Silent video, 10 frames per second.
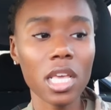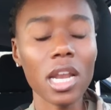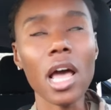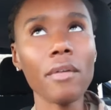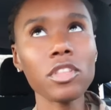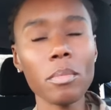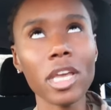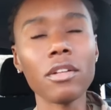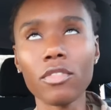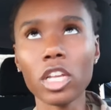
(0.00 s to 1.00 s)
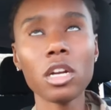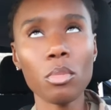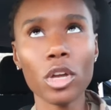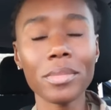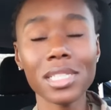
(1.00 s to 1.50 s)
And I have to make a freaking
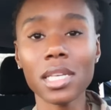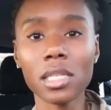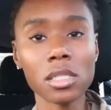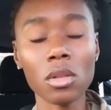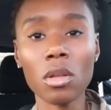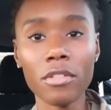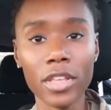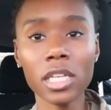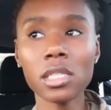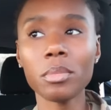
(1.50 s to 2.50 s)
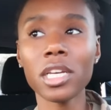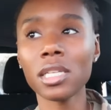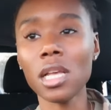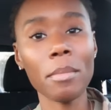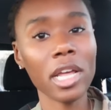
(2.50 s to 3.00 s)
appointment to get solo fixed
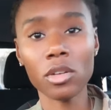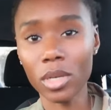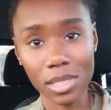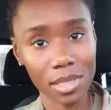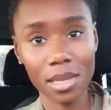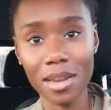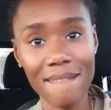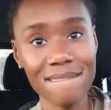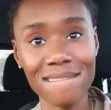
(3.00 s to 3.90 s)
because I'm not doing this again.